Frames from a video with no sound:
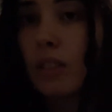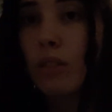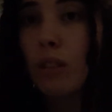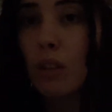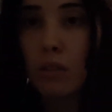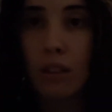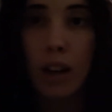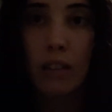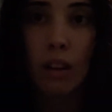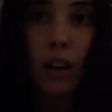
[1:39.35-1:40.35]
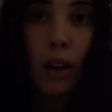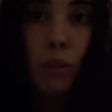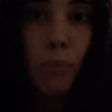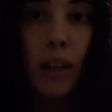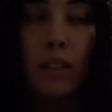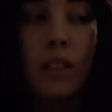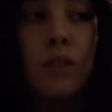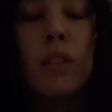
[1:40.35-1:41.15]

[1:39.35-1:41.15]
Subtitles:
So I thought I would make this